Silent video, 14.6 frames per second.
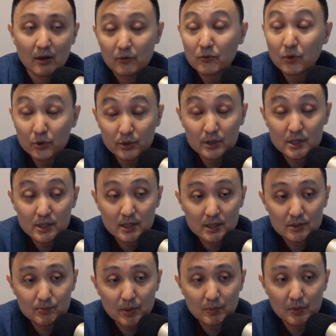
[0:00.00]

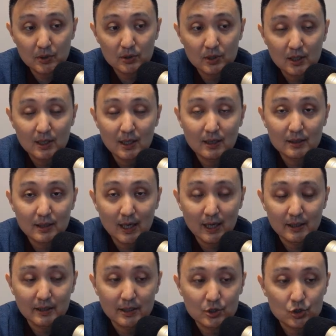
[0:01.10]
46 people
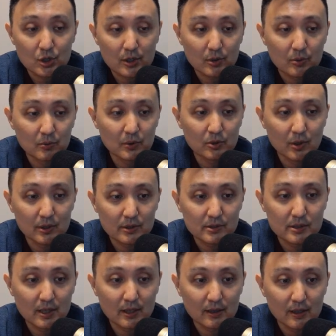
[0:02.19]
died, actually, we do
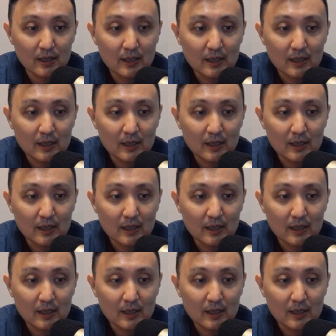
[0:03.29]
understand.